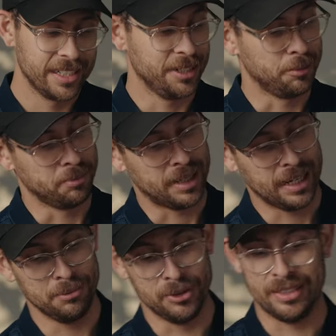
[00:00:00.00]
no,
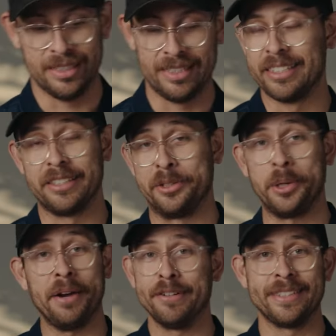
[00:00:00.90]
man, the
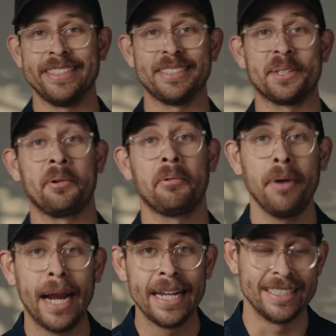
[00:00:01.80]
traffic is just
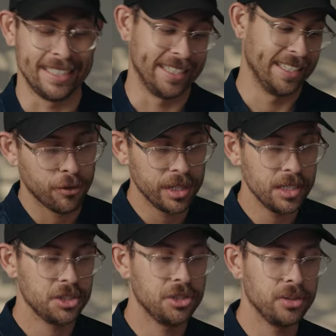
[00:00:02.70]
crazy. For
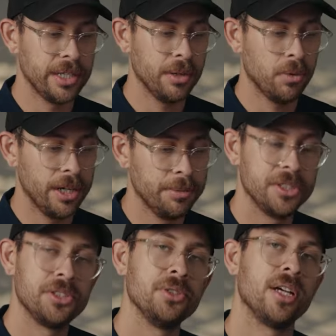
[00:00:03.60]
this shoot, they wanted me
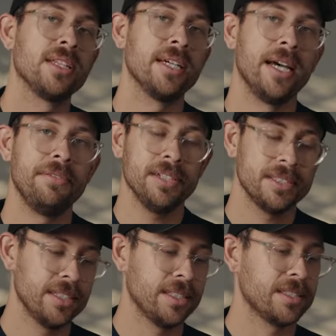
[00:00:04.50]
to shoot on the
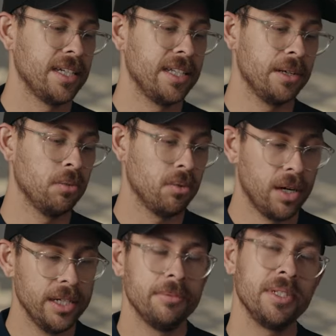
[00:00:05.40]
FX6, and they
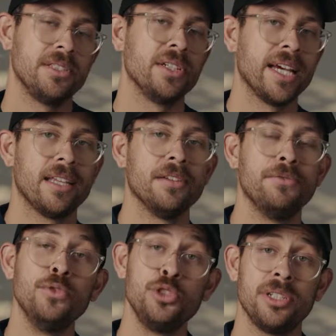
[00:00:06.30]
wanted me to get the
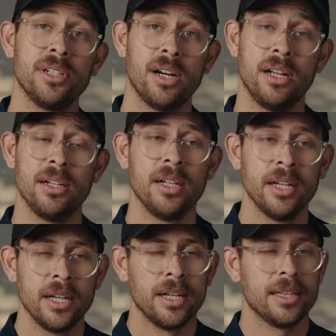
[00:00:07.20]
Fujinon, I
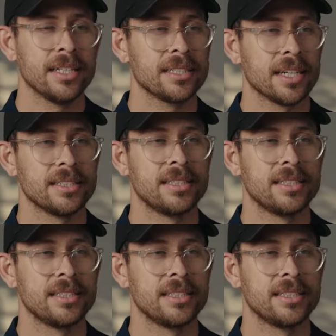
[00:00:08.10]
think it's like a